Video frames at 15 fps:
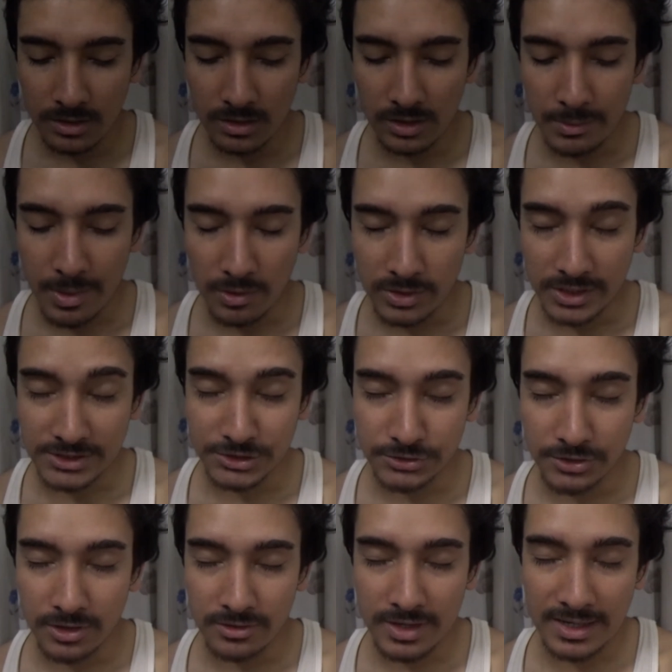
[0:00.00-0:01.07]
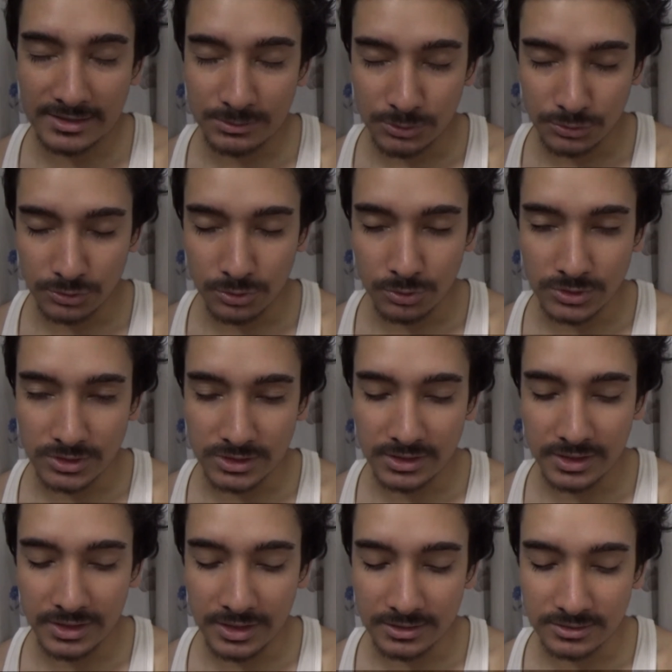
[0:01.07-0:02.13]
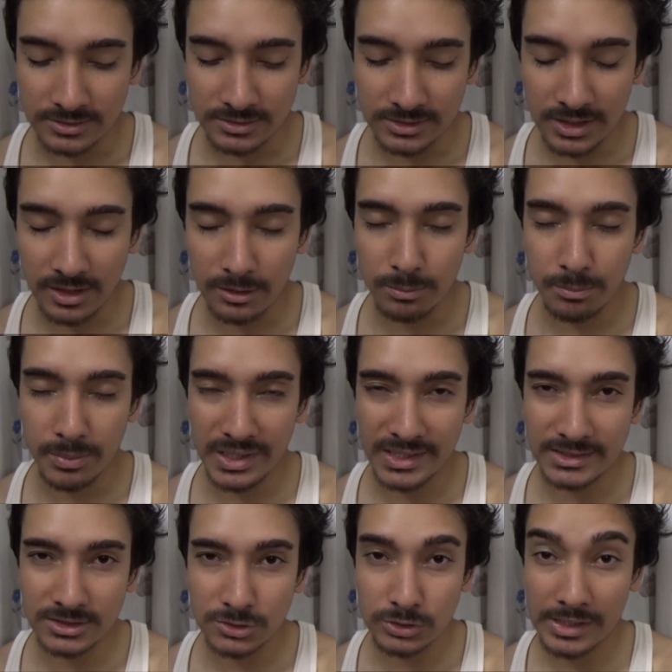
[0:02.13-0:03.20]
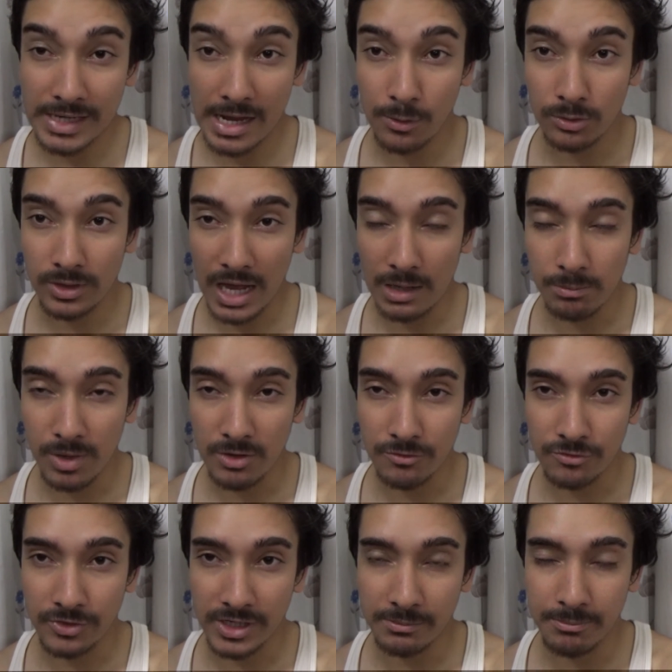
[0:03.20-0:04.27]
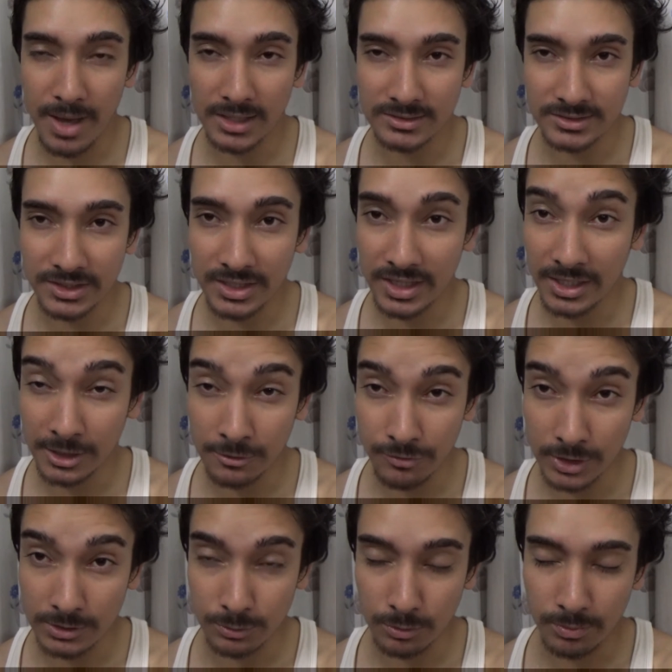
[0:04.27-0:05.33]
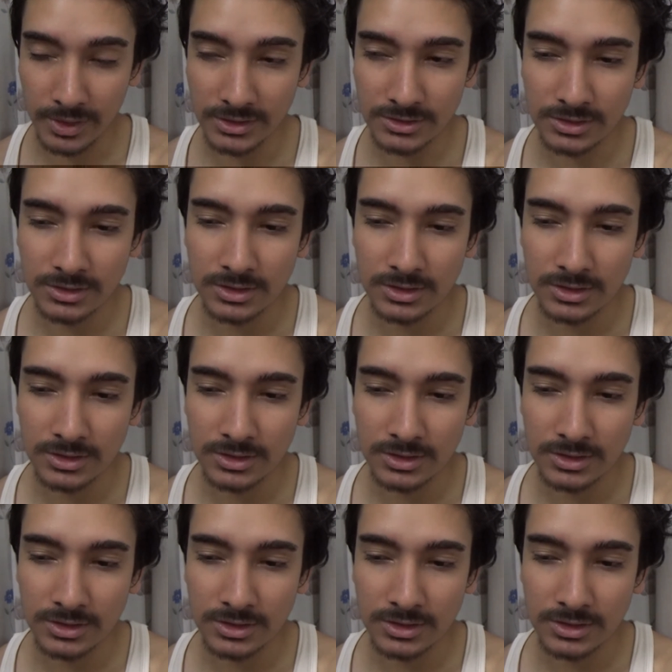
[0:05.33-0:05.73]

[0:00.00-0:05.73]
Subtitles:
about the historical rise of sociology in a single page so that I will help my friend by sharing it in Facebook page.